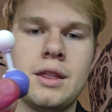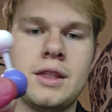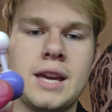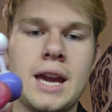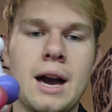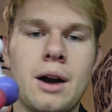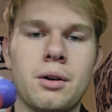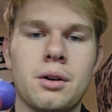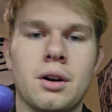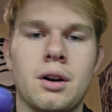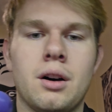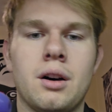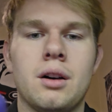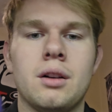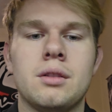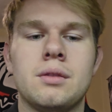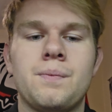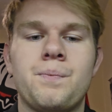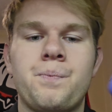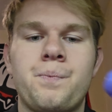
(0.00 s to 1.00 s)
the
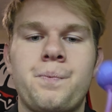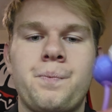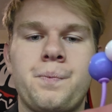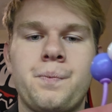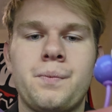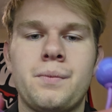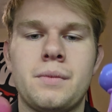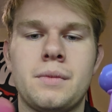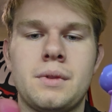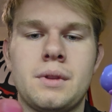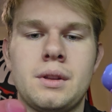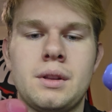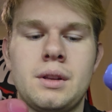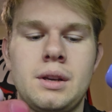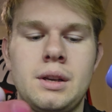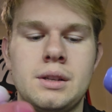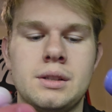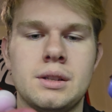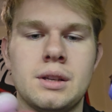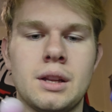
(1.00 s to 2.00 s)
alcohol.
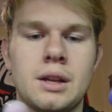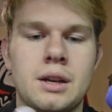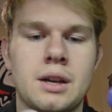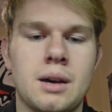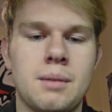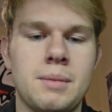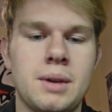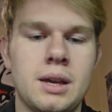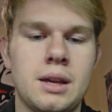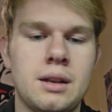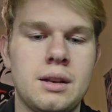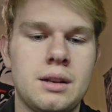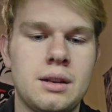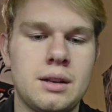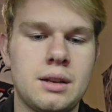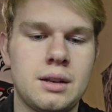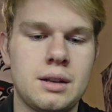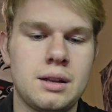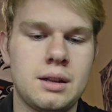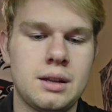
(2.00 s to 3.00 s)
Is going to come in
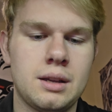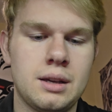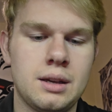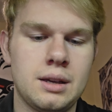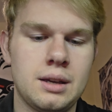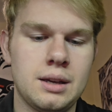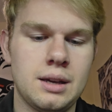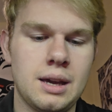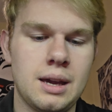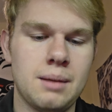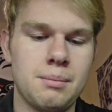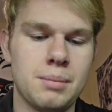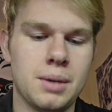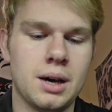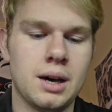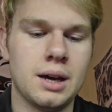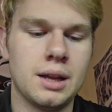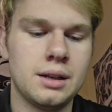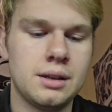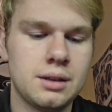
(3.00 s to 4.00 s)
and
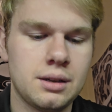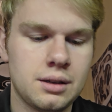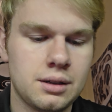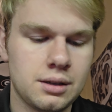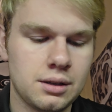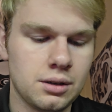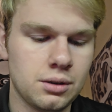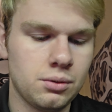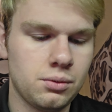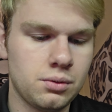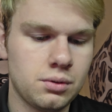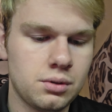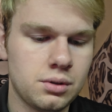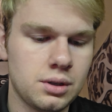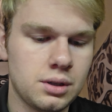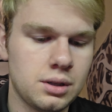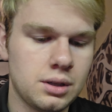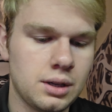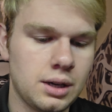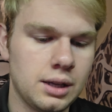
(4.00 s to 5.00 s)
bond. Oh,
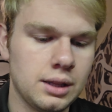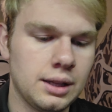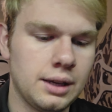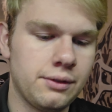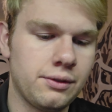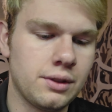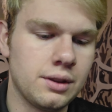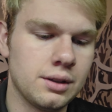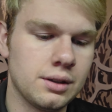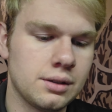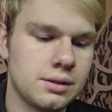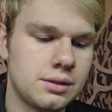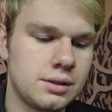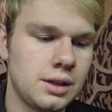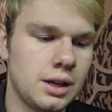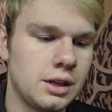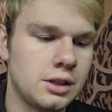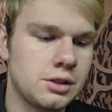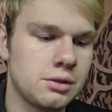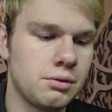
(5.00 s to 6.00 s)
I left the
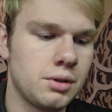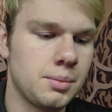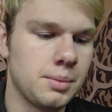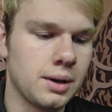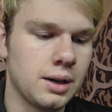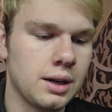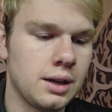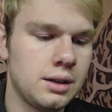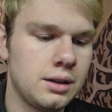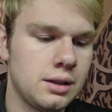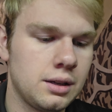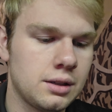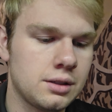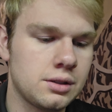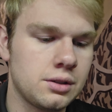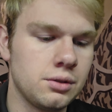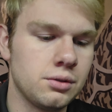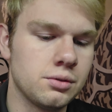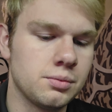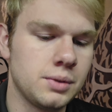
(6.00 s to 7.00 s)
CH3 behind.
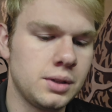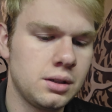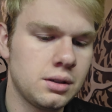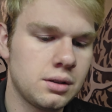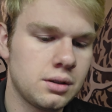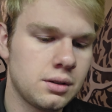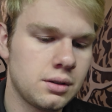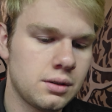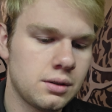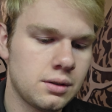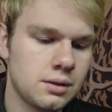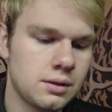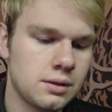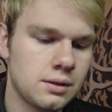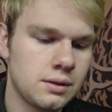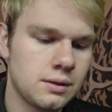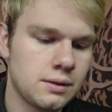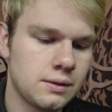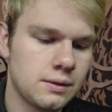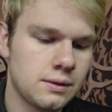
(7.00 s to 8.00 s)
Excuse me.
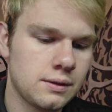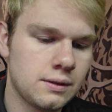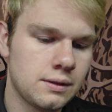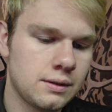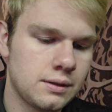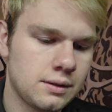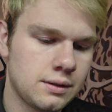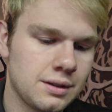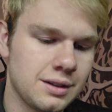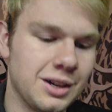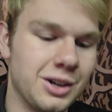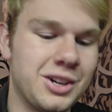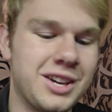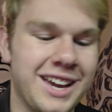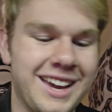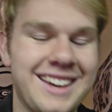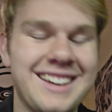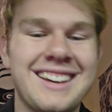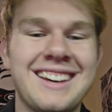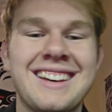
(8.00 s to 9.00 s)

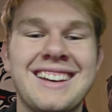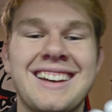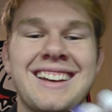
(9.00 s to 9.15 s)
Okay,